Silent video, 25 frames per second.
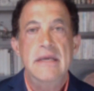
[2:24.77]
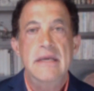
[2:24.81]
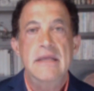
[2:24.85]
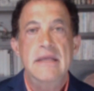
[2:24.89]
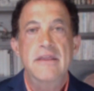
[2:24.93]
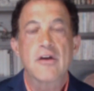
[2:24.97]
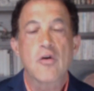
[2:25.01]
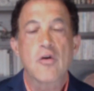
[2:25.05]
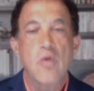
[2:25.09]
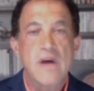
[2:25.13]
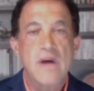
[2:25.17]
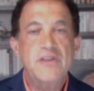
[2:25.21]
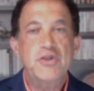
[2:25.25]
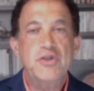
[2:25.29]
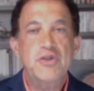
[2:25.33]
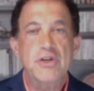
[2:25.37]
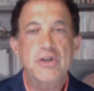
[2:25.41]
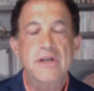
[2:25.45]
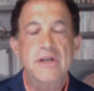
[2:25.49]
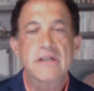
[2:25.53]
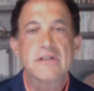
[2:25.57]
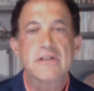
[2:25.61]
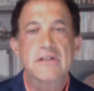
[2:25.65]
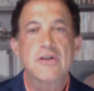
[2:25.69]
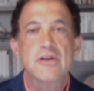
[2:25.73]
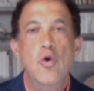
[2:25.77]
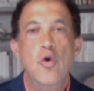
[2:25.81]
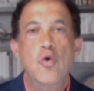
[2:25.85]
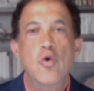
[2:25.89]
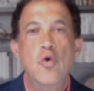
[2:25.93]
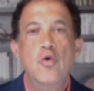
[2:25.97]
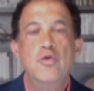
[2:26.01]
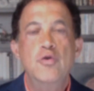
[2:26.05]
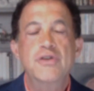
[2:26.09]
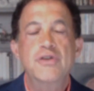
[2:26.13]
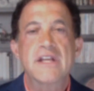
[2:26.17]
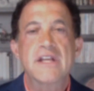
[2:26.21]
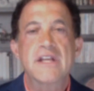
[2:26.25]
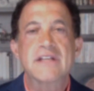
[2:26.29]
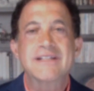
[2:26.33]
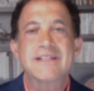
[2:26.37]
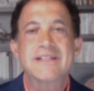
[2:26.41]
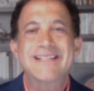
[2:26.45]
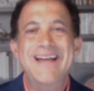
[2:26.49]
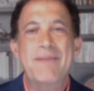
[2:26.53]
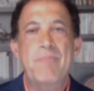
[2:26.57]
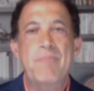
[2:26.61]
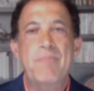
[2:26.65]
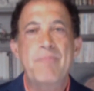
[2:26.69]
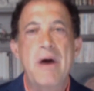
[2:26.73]
The question is who's going to
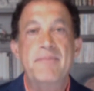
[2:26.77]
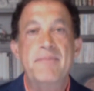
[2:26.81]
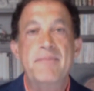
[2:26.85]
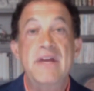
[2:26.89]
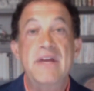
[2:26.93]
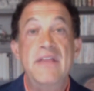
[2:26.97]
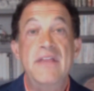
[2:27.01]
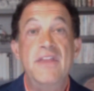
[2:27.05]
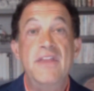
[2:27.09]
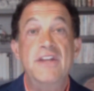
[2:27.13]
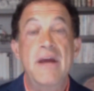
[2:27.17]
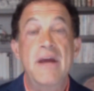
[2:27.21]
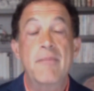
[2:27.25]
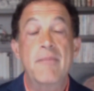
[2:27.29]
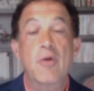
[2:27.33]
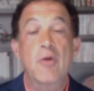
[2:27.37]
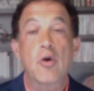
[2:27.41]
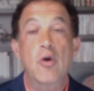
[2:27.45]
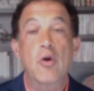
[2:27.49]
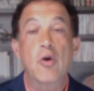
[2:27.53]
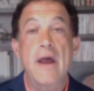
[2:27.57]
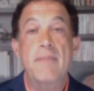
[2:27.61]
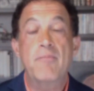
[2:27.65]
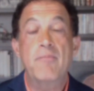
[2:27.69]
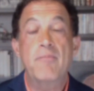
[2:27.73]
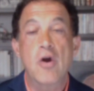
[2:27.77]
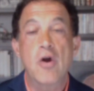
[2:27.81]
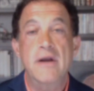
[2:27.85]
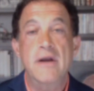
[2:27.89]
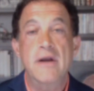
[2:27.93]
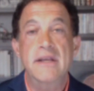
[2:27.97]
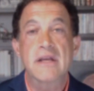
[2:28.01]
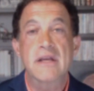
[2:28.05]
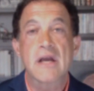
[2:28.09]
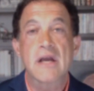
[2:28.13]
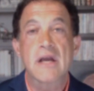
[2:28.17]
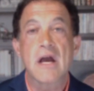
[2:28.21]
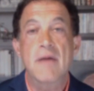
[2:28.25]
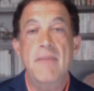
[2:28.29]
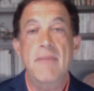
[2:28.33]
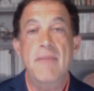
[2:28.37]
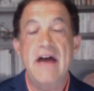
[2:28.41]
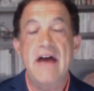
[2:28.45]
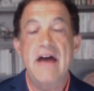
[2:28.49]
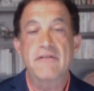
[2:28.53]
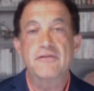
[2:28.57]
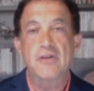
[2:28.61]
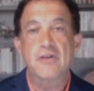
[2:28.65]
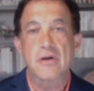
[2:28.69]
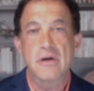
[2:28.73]
step up in the Democrat Party to come
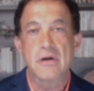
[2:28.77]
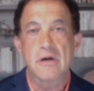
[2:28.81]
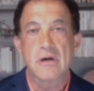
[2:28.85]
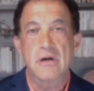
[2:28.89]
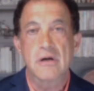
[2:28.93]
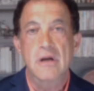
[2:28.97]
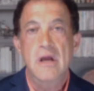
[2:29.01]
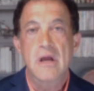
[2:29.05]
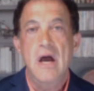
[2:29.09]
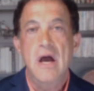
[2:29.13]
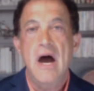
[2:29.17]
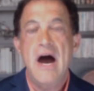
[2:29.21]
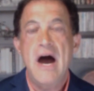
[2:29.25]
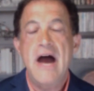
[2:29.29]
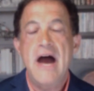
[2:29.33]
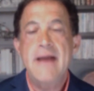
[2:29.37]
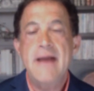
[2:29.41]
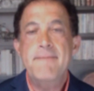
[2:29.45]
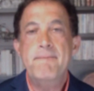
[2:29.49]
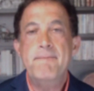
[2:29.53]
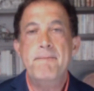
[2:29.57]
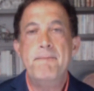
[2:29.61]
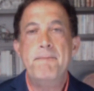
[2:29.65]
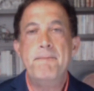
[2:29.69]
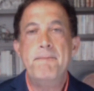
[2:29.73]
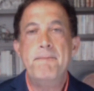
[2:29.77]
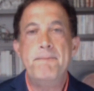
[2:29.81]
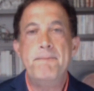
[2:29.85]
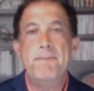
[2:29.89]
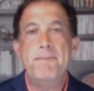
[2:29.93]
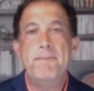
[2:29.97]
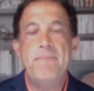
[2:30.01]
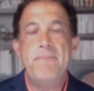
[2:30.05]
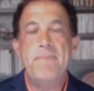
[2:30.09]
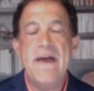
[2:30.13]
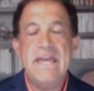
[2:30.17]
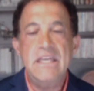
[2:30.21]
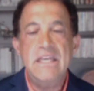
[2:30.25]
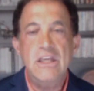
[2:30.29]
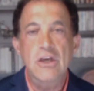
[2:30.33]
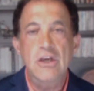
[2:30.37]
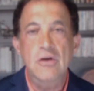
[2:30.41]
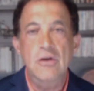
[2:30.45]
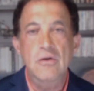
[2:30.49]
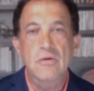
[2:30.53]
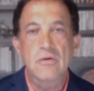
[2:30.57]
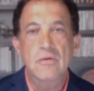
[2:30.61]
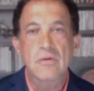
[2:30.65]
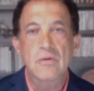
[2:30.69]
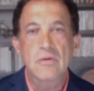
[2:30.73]
after her? I bet
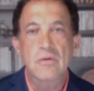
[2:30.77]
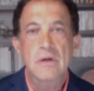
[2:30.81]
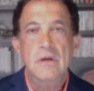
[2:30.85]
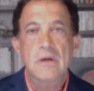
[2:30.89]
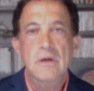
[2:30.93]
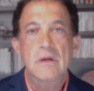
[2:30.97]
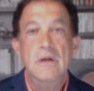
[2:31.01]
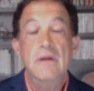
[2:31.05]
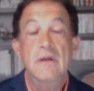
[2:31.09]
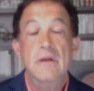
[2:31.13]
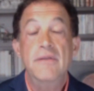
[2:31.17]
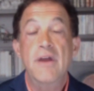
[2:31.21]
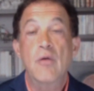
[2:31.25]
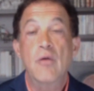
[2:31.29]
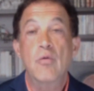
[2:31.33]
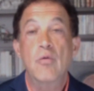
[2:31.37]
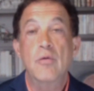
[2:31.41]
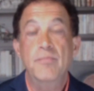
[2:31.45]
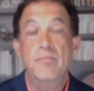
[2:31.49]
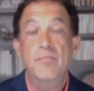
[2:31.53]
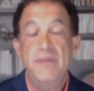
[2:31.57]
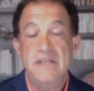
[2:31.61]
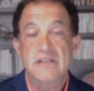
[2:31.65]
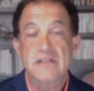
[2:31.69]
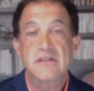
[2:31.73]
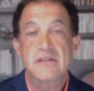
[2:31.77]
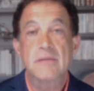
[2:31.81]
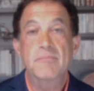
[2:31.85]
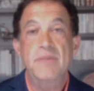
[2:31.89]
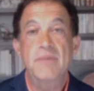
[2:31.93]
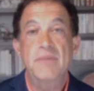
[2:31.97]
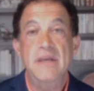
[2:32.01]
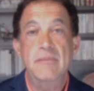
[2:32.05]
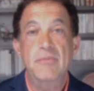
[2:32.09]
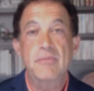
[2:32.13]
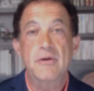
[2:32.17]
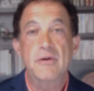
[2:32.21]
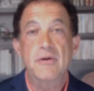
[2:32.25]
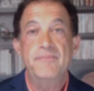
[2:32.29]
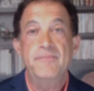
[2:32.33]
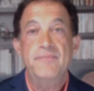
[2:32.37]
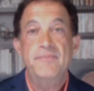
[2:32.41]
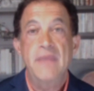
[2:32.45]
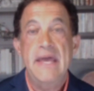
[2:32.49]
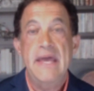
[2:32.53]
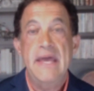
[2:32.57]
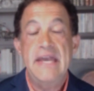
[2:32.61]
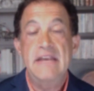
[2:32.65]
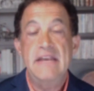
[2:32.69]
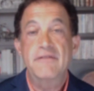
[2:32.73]
you there will be some people.
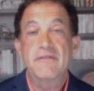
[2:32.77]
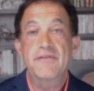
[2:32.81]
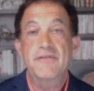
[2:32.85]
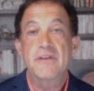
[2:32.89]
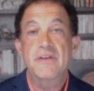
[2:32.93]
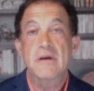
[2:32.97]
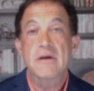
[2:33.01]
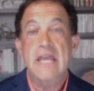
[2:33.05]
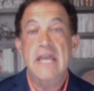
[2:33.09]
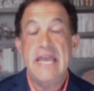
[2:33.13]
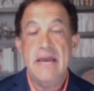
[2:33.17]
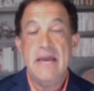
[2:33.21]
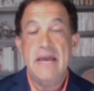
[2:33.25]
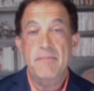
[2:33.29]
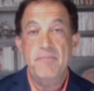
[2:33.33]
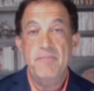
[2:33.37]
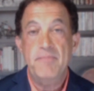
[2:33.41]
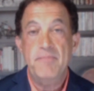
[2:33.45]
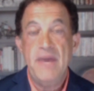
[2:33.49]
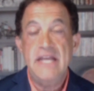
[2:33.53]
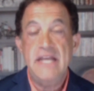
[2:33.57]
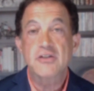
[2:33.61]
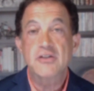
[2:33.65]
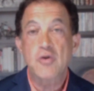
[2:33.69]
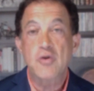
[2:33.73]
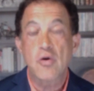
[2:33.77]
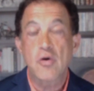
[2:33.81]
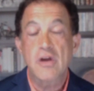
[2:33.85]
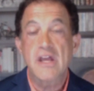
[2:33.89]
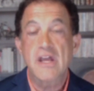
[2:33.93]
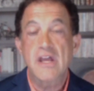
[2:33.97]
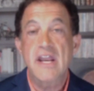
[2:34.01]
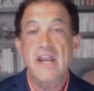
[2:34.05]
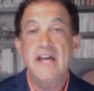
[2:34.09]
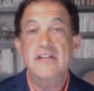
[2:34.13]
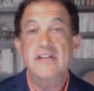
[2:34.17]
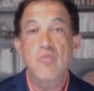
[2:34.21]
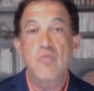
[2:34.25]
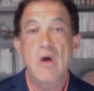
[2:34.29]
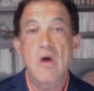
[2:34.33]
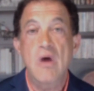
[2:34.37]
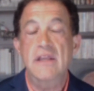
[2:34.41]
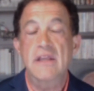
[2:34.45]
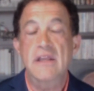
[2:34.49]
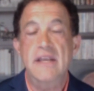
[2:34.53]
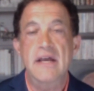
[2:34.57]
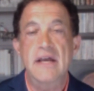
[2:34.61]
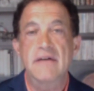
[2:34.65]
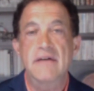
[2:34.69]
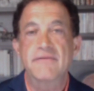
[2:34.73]
And if the campaign is organized
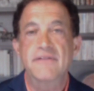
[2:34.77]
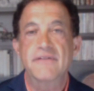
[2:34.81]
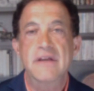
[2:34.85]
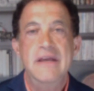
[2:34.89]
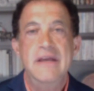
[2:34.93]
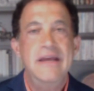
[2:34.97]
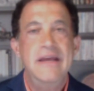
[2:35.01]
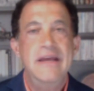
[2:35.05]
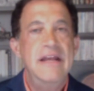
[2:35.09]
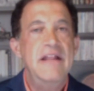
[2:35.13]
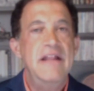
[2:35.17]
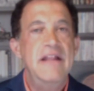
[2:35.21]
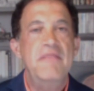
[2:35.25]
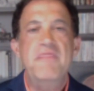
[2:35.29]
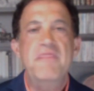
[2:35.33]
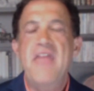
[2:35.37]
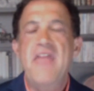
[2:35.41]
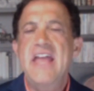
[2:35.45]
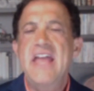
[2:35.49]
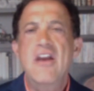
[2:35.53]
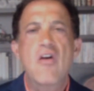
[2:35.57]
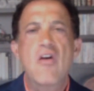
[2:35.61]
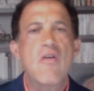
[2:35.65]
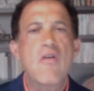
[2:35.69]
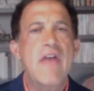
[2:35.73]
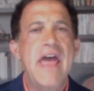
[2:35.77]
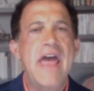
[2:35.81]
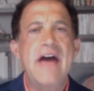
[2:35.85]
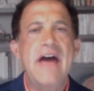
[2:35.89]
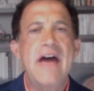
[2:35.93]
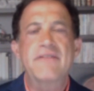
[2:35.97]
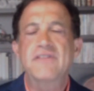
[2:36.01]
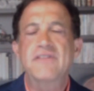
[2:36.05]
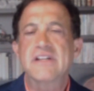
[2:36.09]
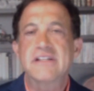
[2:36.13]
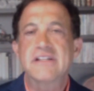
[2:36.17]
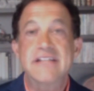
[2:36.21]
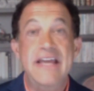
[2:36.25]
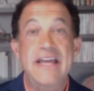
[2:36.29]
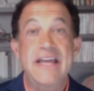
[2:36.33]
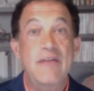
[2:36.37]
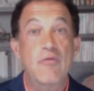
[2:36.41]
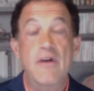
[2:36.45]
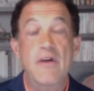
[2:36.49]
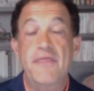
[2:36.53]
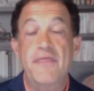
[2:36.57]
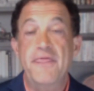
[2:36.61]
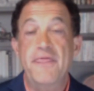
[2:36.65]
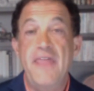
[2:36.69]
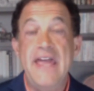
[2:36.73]
well enough, they don't have to say
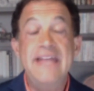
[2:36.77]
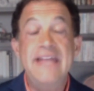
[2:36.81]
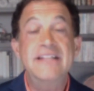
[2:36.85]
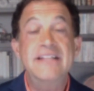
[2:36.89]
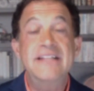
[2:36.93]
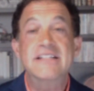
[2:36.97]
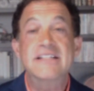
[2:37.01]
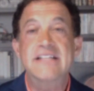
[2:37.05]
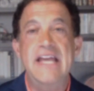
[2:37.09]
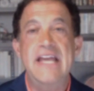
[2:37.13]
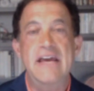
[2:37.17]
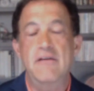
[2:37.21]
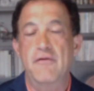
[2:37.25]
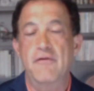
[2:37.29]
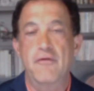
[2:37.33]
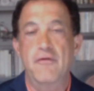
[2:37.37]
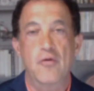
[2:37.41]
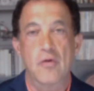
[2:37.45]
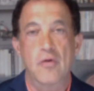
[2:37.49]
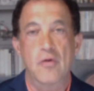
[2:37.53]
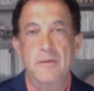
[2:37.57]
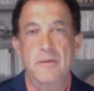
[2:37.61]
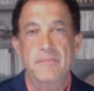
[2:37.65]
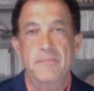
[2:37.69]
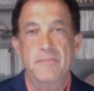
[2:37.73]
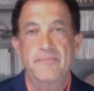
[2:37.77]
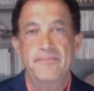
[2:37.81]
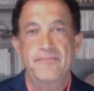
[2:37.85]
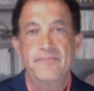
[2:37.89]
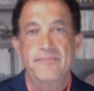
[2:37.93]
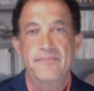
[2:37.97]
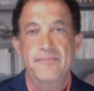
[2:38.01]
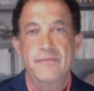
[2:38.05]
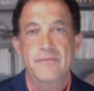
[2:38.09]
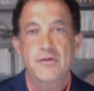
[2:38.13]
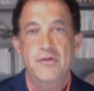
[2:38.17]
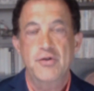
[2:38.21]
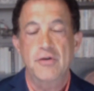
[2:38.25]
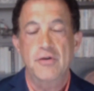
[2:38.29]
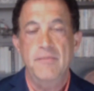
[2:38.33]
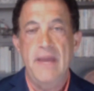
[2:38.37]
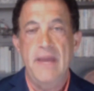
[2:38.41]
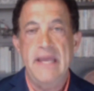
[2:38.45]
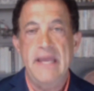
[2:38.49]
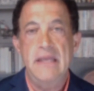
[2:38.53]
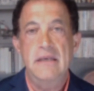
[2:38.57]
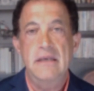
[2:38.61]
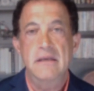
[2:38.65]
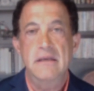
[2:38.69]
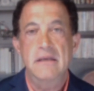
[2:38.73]
what they stand for,
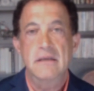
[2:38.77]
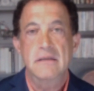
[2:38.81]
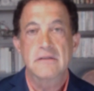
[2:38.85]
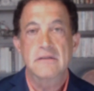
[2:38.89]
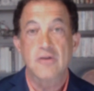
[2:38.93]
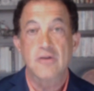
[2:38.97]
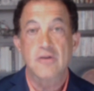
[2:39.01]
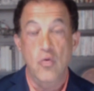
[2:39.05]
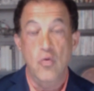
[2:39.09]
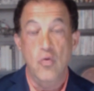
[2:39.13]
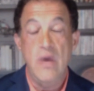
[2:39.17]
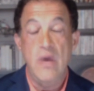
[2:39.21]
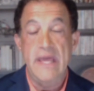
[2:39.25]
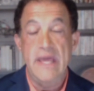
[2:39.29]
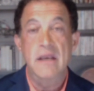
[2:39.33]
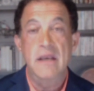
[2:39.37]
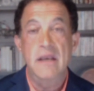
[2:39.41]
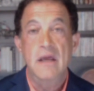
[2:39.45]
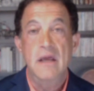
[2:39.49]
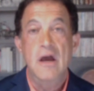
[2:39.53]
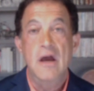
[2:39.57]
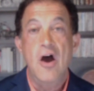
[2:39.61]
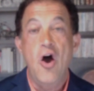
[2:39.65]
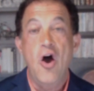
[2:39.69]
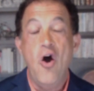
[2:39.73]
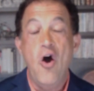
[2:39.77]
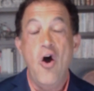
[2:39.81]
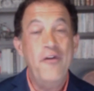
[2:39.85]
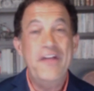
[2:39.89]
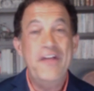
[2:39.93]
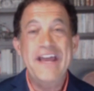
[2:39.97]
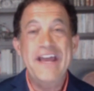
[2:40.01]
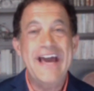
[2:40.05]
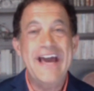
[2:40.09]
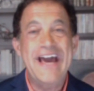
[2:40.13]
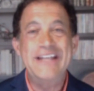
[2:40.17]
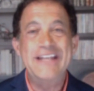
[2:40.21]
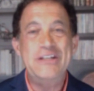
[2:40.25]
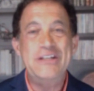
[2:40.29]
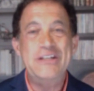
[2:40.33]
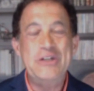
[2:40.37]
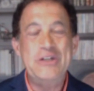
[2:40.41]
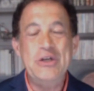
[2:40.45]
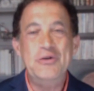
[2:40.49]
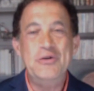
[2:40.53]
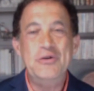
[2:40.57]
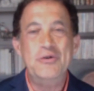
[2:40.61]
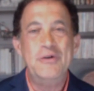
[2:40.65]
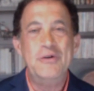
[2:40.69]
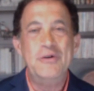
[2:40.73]
Jermain, to win. All they got to
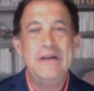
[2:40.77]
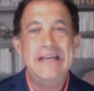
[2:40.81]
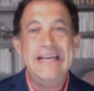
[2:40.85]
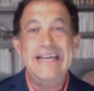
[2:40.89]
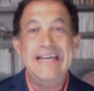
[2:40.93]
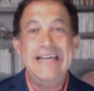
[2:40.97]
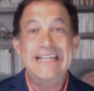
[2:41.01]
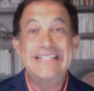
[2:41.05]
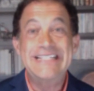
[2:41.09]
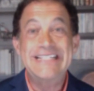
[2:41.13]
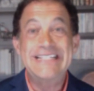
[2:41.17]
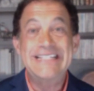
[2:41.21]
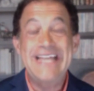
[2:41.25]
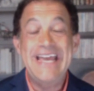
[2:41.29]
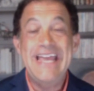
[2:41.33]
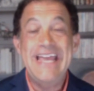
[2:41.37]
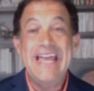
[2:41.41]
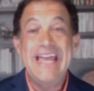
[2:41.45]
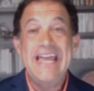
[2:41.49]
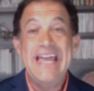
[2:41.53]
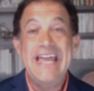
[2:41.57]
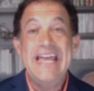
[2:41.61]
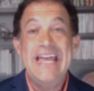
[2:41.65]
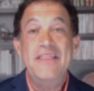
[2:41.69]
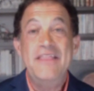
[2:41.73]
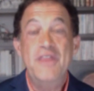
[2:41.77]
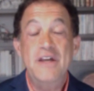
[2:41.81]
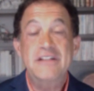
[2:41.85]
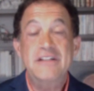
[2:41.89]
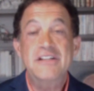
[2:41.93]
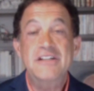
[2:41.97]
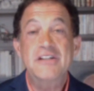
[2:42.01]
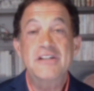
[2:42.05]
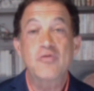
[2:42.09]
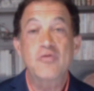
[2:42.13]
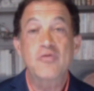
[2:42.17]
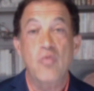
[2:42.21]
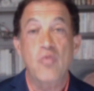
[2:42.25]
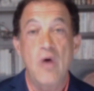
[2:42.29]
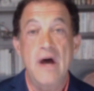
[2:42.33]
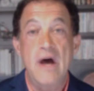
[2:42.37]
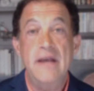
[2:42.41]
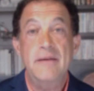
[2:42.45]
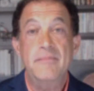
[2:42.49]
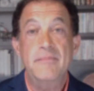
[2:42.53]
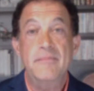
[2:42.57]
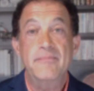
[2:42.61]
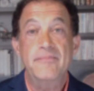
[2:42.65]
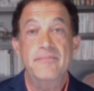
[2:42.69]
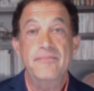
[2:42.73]
do is say, this is
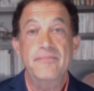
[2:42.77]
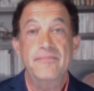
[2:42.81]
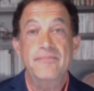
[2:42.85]
what